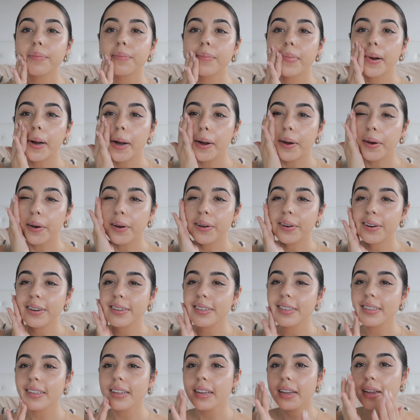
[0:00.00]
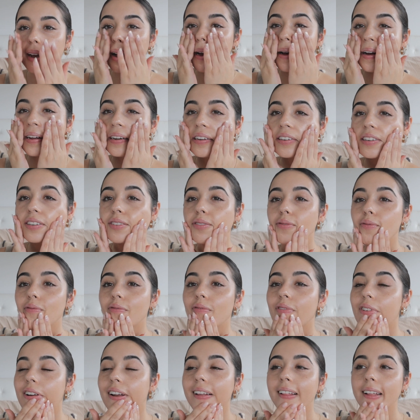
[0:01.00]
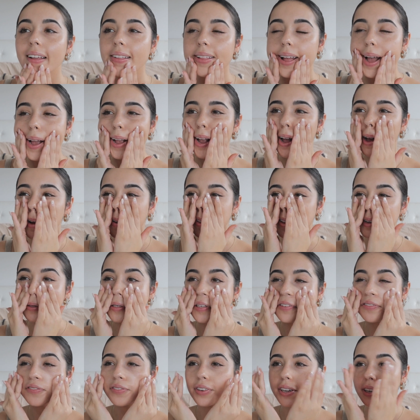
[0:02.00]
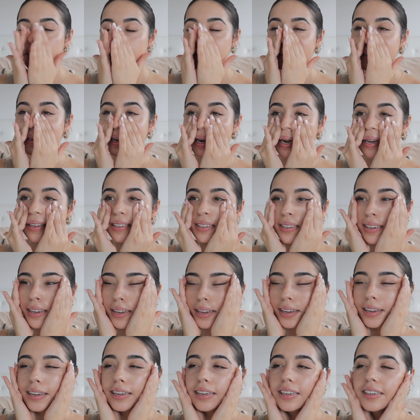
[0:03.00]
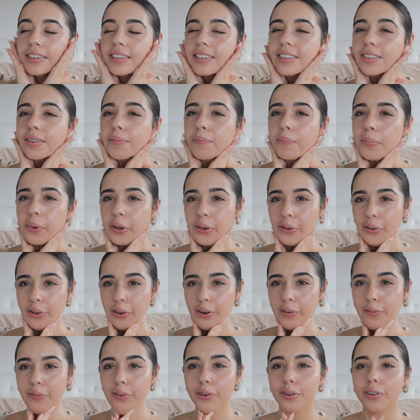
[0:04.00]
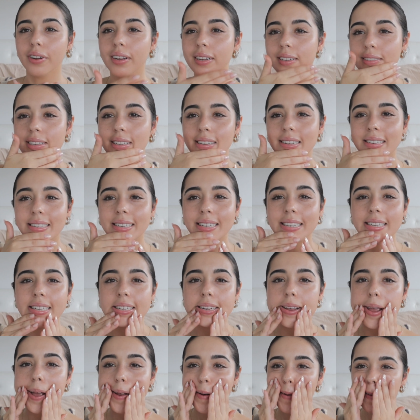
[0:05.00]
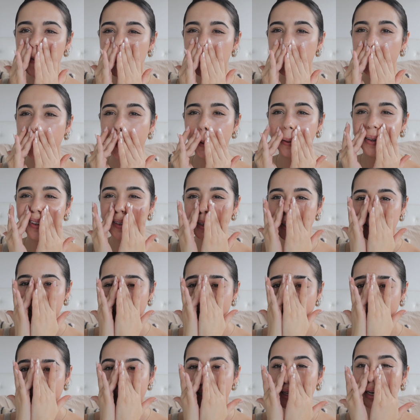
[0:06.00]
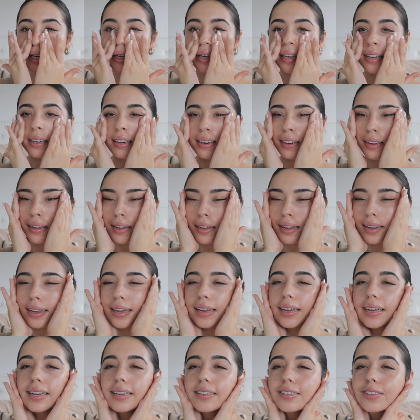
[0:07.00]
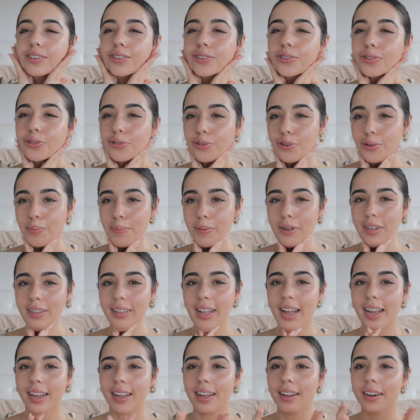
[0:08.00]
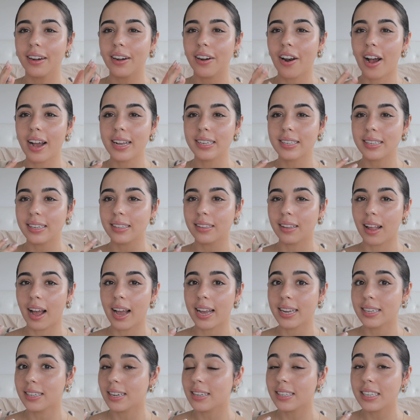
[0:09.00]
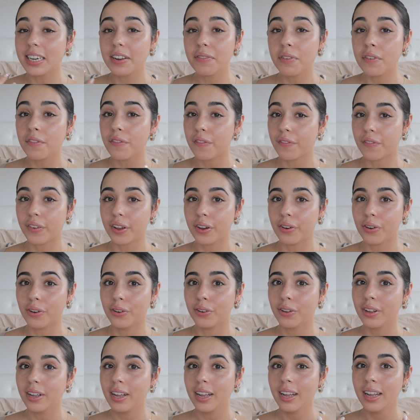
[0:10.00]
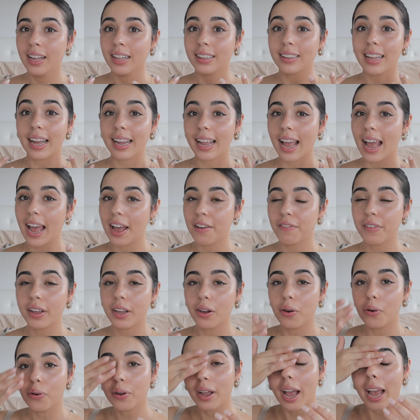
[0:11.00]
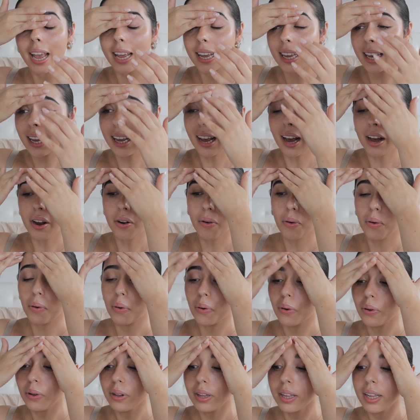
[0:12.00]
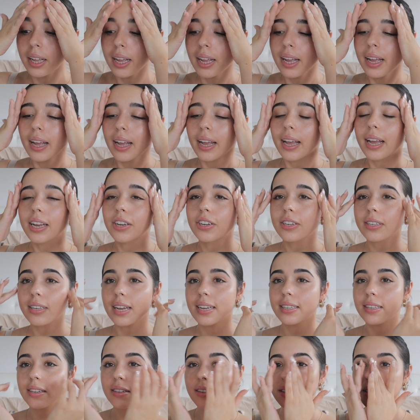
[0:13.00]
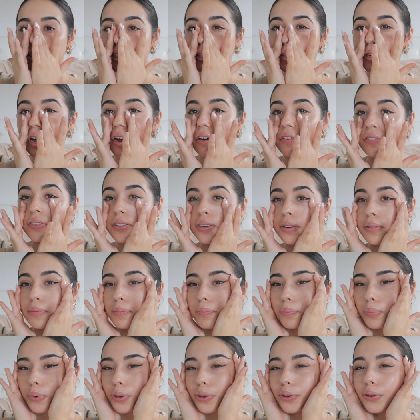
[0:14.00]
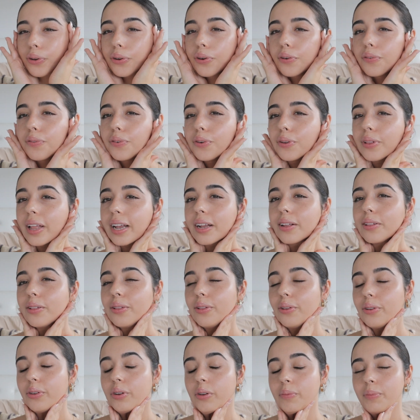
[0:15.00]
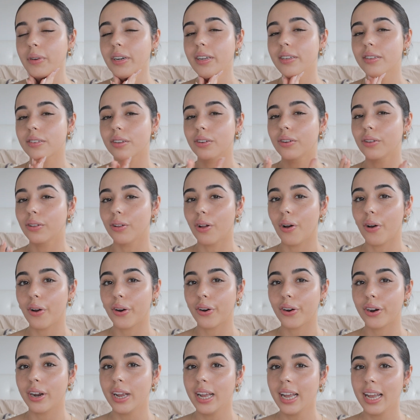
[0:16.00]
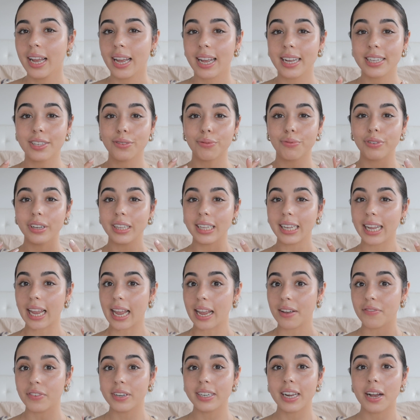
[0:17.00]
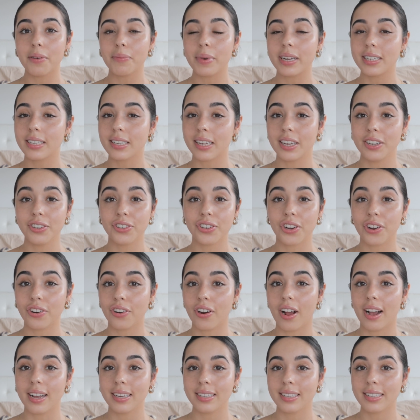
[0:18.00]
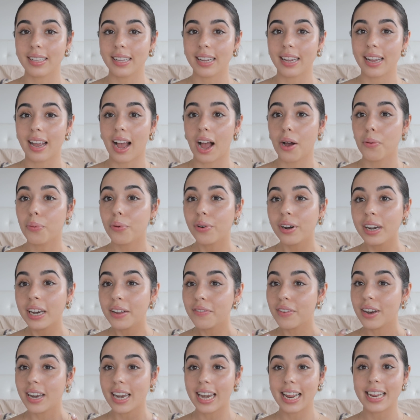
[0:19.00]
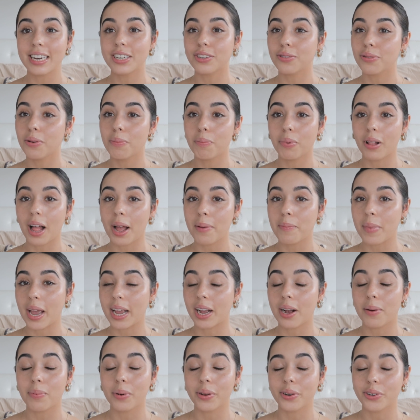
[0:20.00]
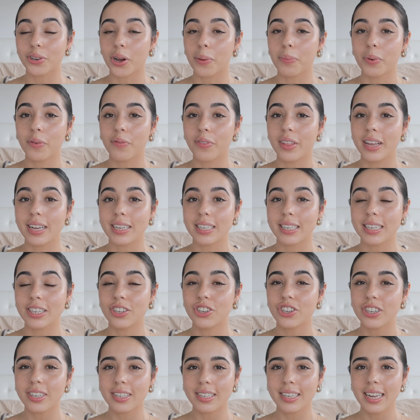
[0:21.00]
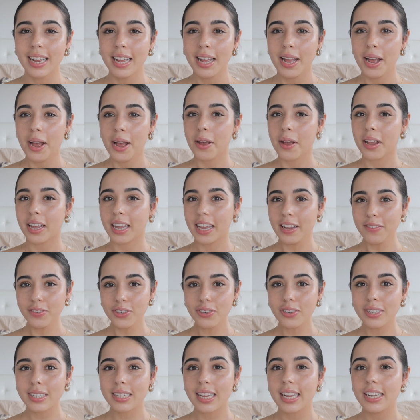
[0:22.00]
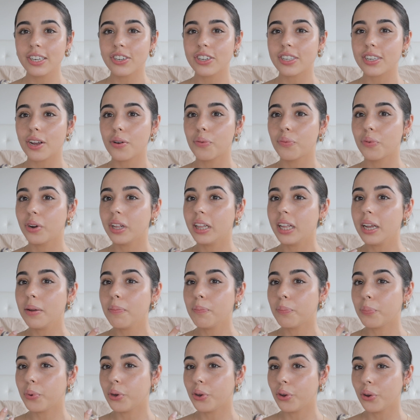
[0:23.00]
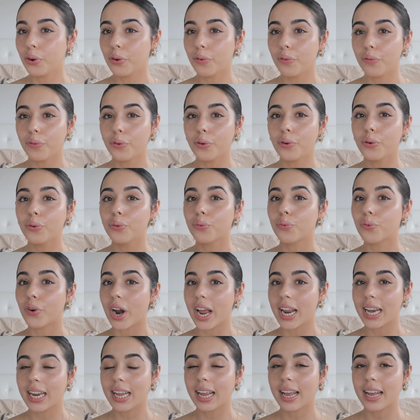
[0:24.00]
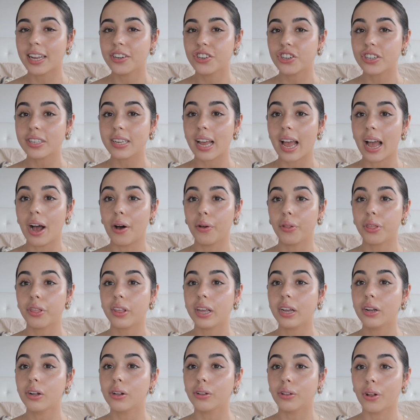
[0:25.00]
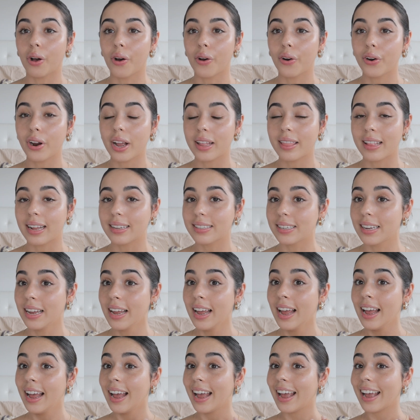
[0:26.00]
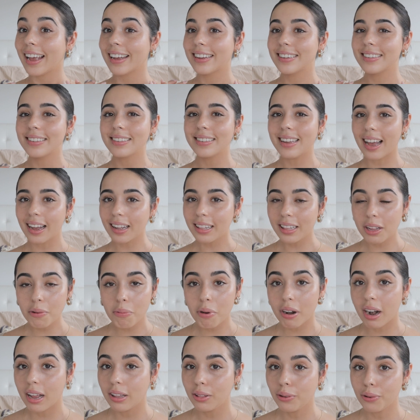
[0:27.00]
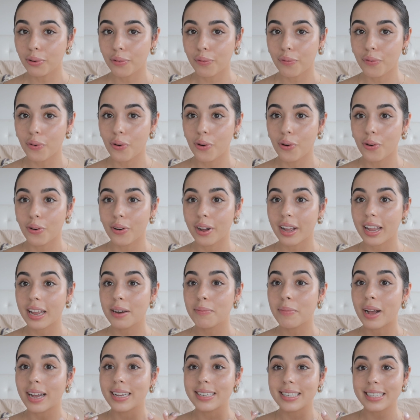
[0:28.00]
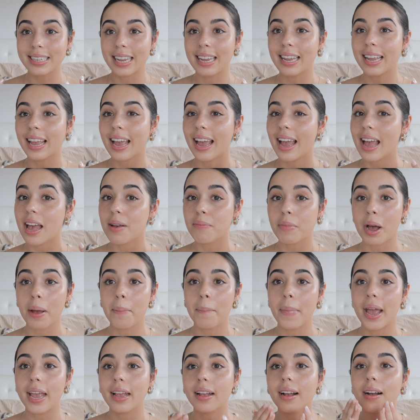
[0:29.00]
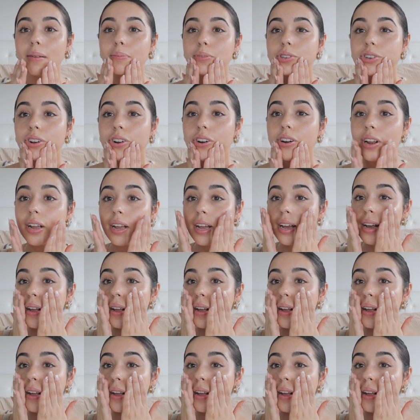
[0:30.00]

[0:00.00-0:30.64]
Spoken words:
But honestly, I just really like how this feels. It has just a beautiful consistency and feel to the skin. It's super like nice and light. It doesn't even feel like heavy or cakey at all. It just has a soft, beautiful, like luminous glow. It's really evened out my skin tone nicely. I wouldn't even need to apply makeup on top of this. It just gives your skin just a really beautiful, radiant, and just healthy glow. And that's exactly what I look for in my skincare and my makeup. So